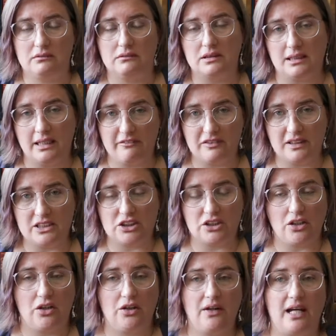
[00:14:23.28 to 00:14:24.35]
the Netflix
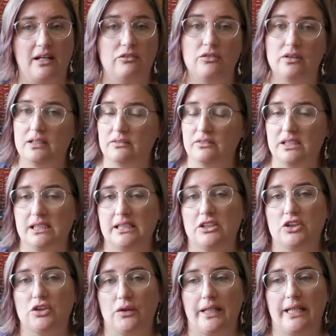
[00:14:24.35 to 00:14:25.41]
show and really
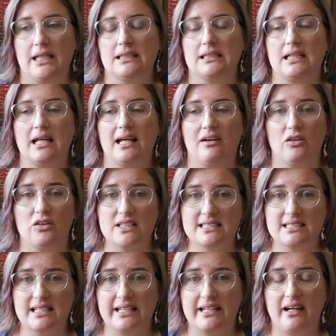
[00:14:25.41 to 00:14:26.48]
enjoyed it, and
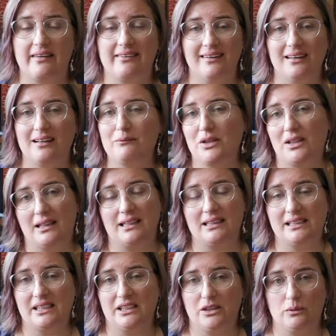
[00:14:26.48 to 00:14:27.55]
honestly I think I'm going to
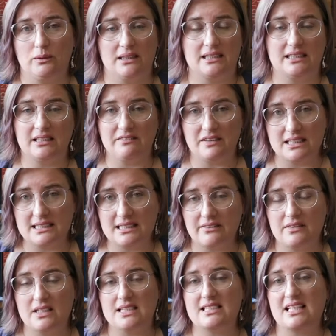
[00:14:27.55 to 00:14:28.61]
continue with the TV
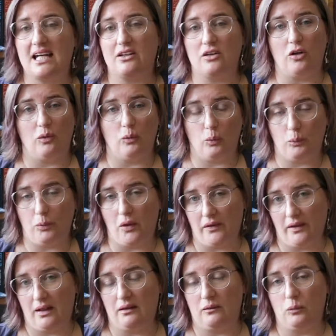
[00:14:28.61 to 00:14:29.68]
series and not
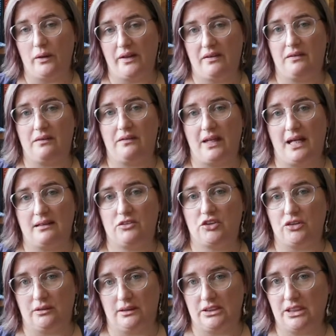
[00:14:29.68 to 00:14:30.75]
bother with that
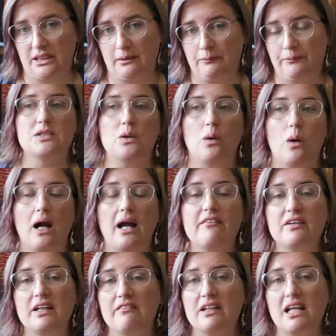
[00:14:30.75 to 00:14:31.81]
trilogy. So
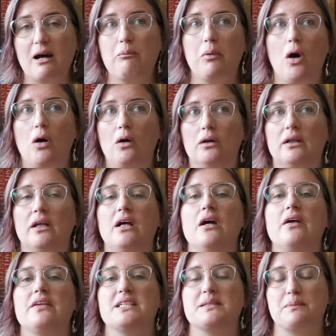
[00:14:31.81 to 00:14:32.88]
I've given up on
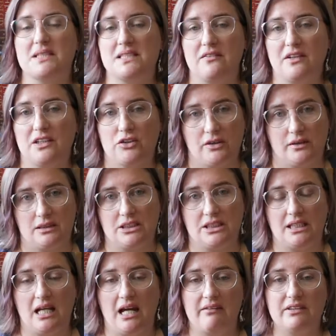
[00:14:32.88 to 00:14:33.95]
the specific
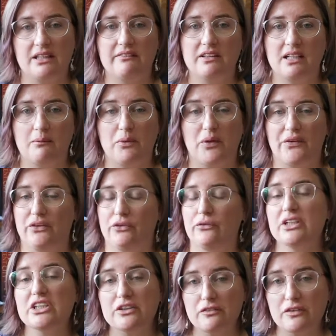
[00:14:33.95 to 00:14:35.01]
trilogy. I haven't given up on the
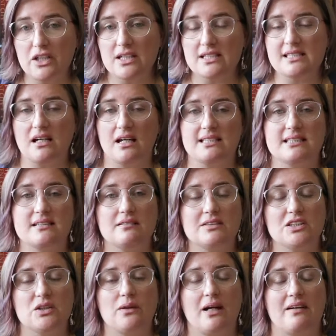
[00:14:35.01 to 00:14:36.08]
Grishaverse. I still
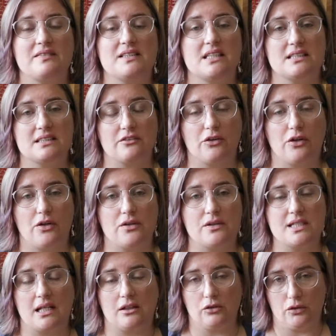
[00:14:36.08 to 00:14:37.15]
do have Six of
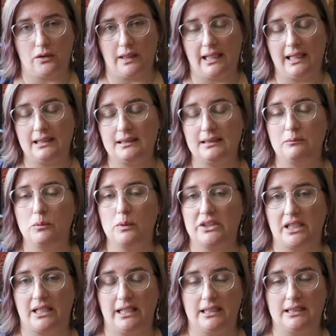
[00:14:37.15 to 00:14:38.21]
Crows and Crooked Kingdom, which
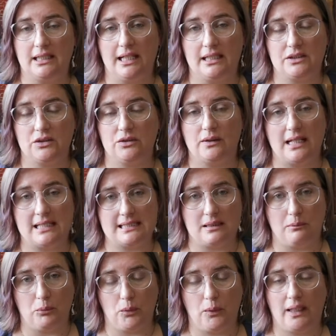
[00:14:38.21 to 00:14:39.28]
I need to get to at
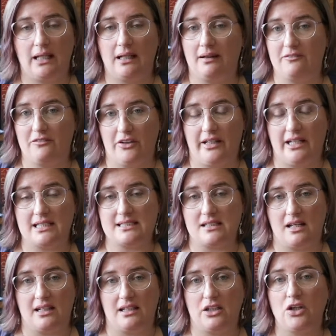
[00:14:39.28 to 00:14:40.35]
some point, and I'm very
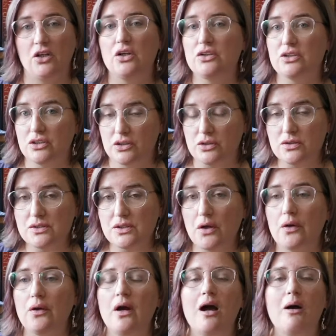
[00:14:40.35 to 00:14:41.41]
excited to do
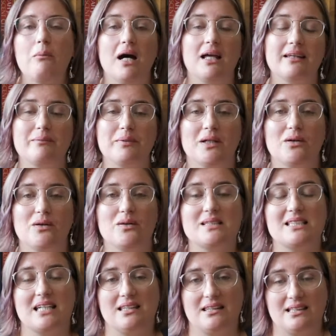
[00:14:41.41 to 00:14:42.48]
so, partly
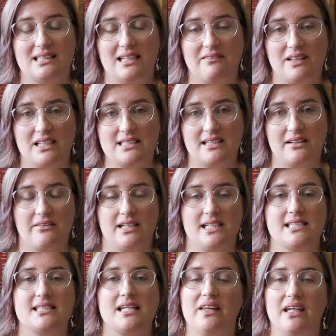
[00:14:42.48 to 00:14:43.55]
because in the TV
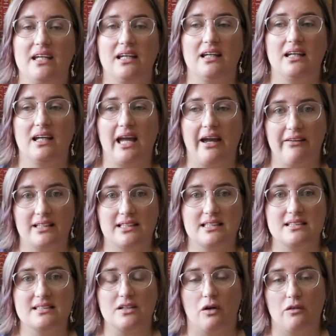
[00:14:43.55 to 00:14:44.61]
series the
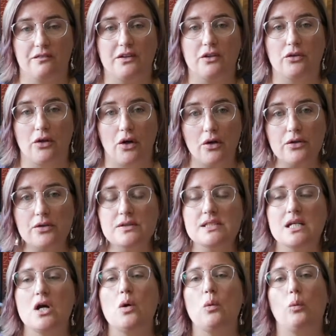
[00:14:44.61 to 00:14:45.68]
characters of the Crows
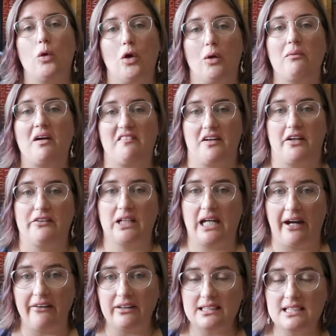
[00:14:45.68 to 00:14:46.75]
were my favourite
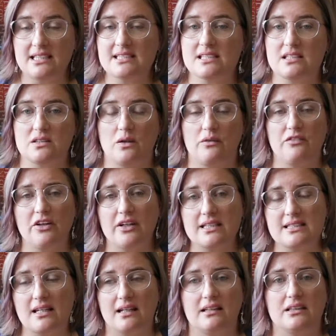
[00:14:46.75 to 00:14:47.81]
characters, so I'm very
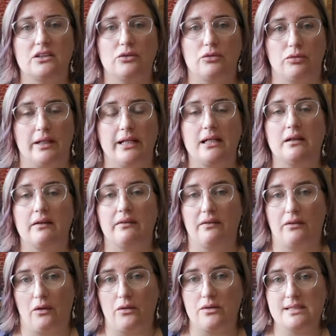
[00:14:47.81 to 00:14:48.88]
excited to read
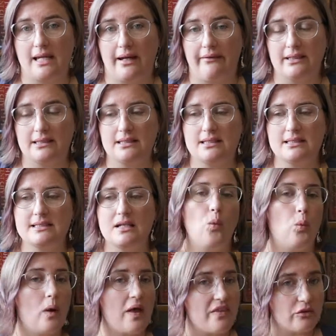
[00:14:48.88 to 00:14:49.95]
those characters.
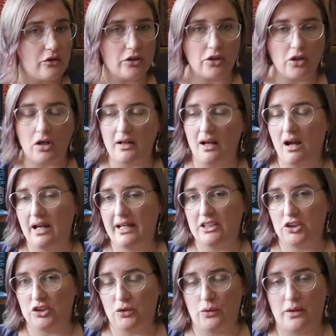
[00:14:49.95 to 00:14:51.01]
Whether or not I
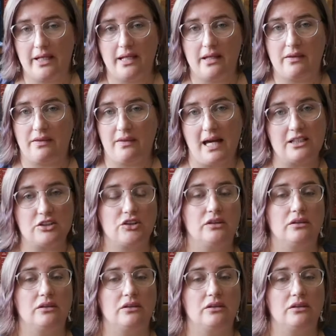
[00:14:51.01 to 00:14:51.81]
enjoy that